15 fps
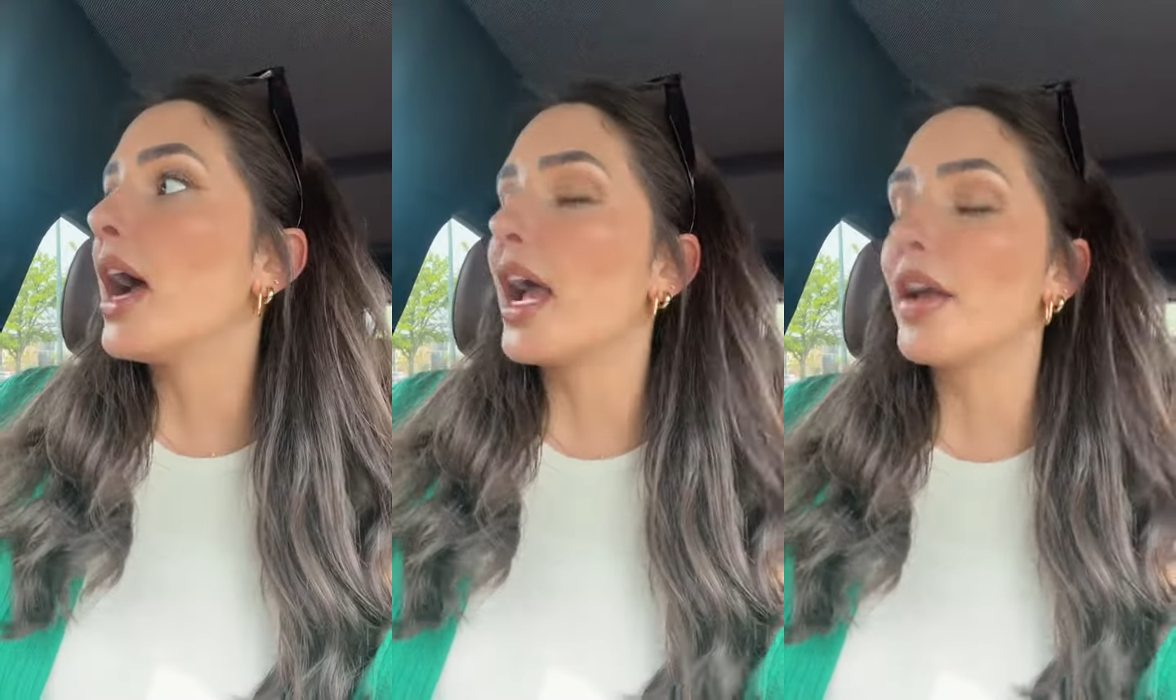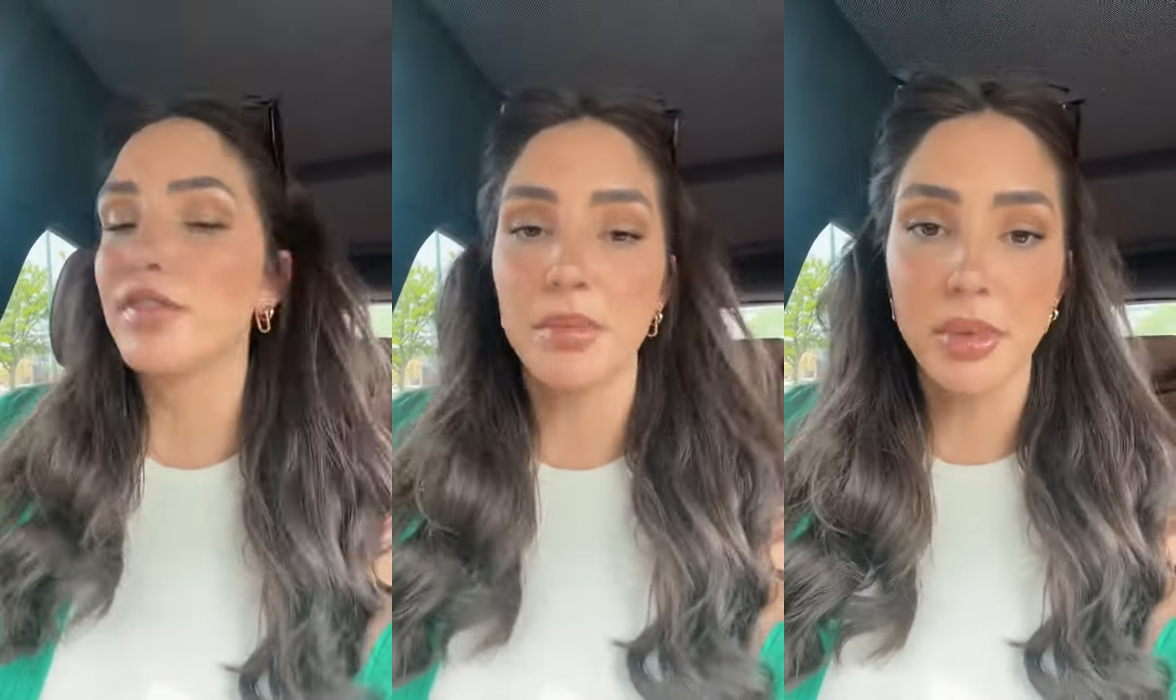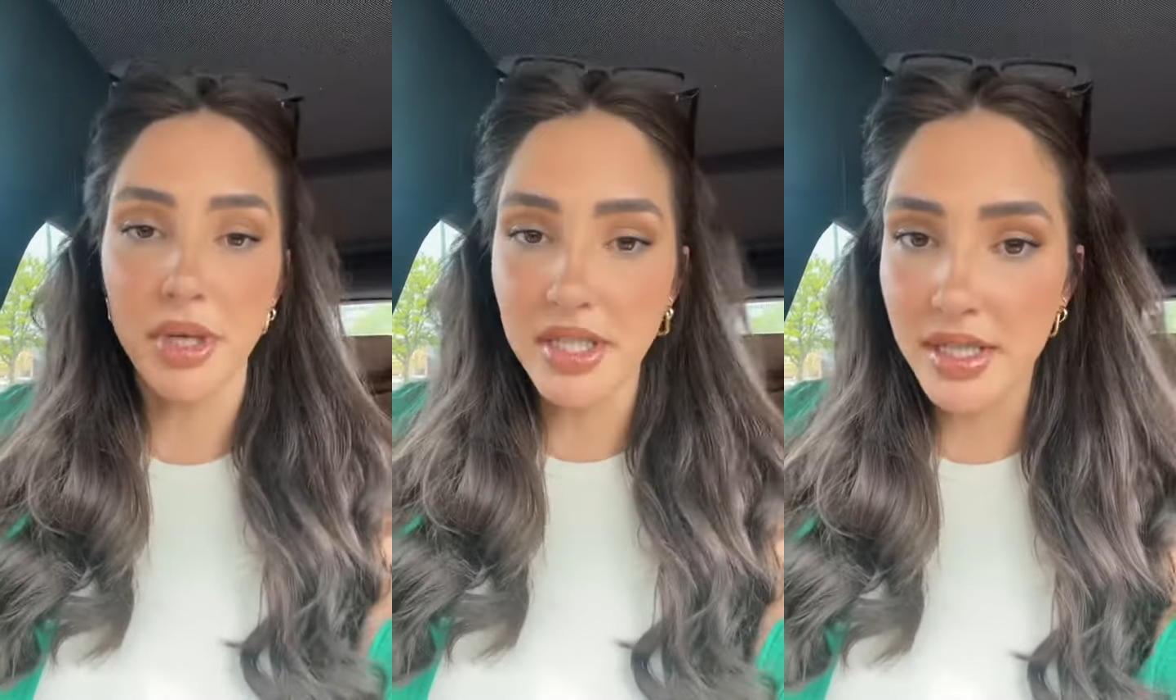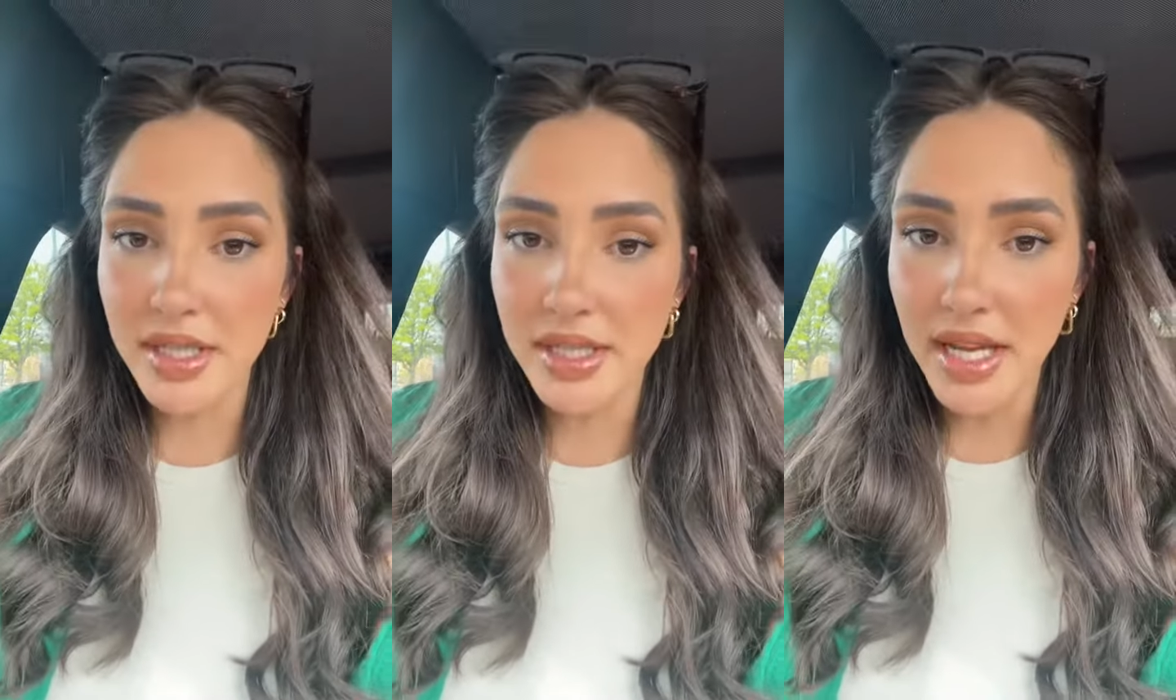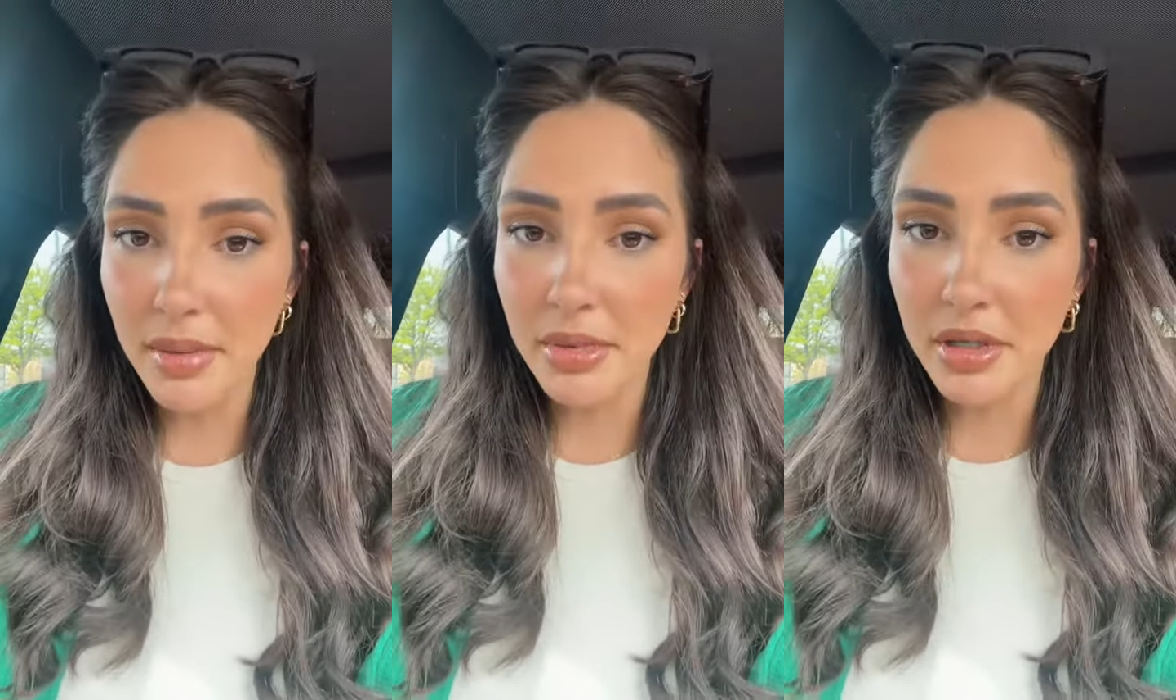I have to bring to
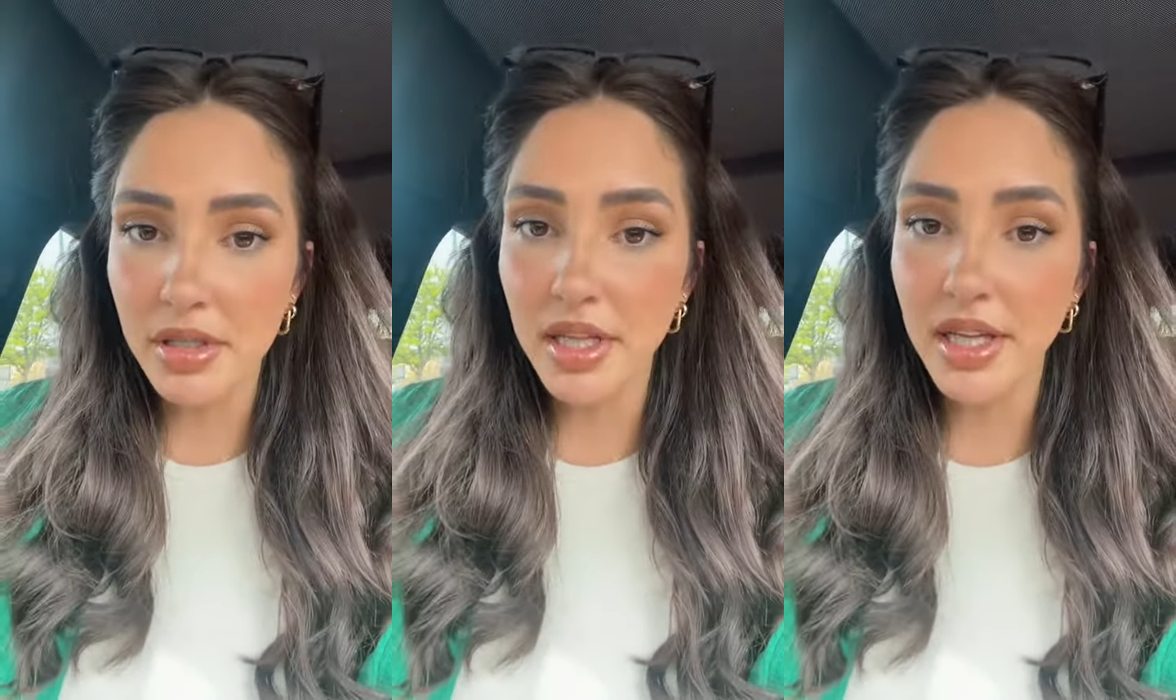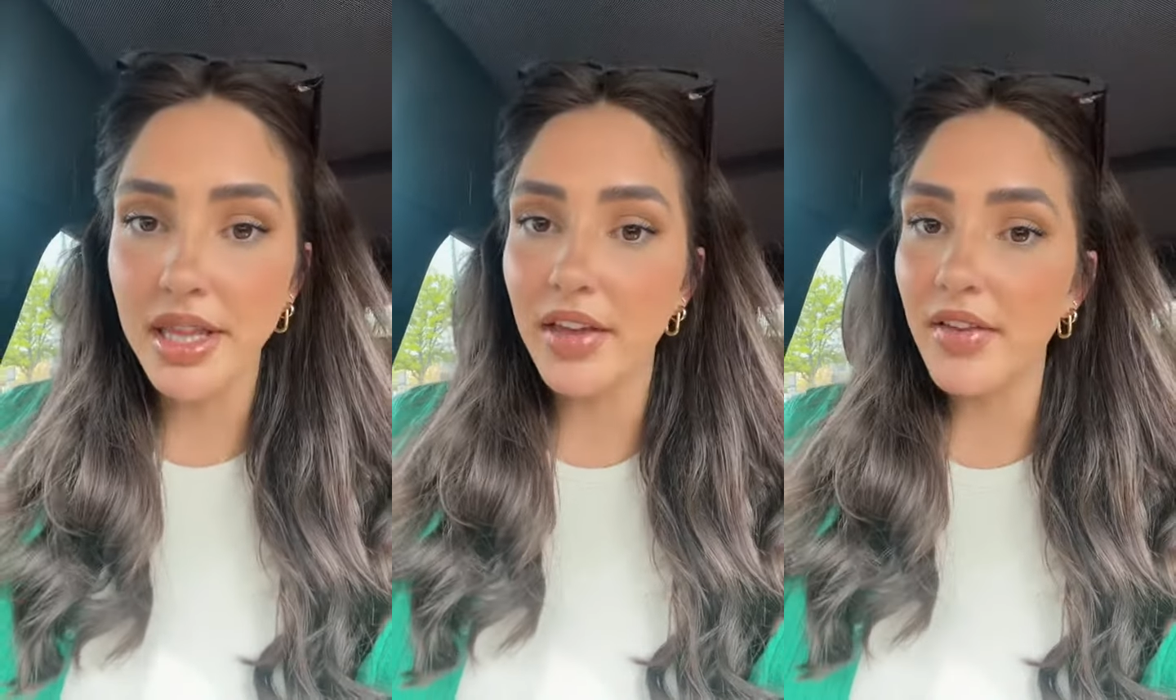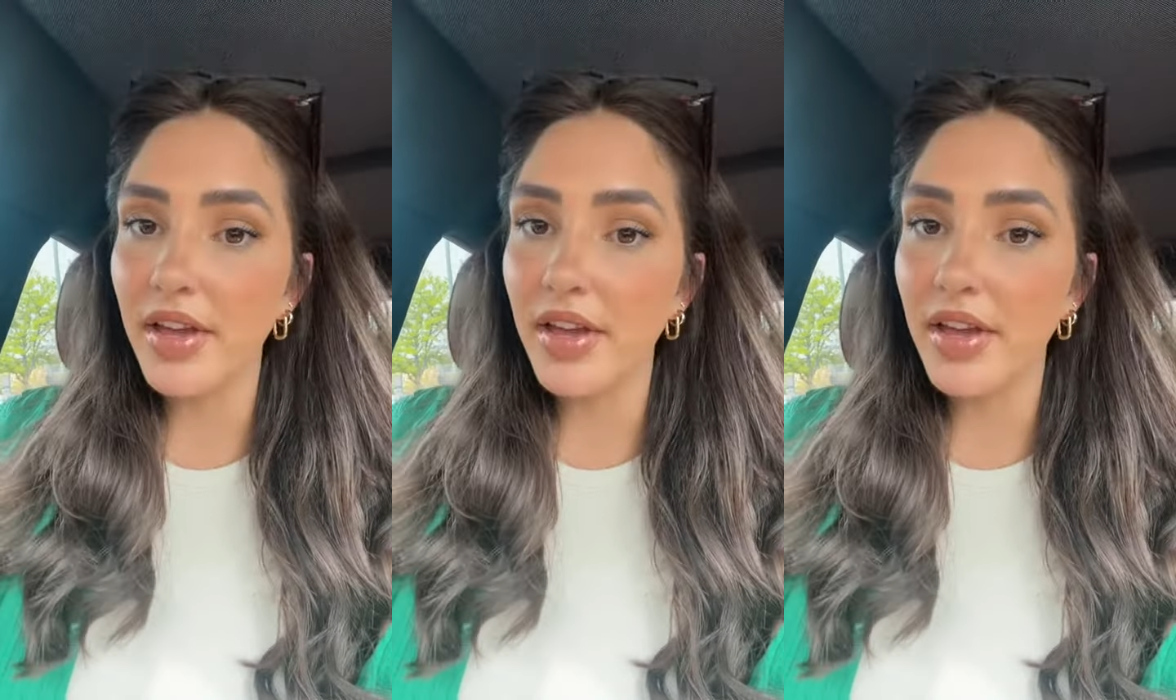the table in the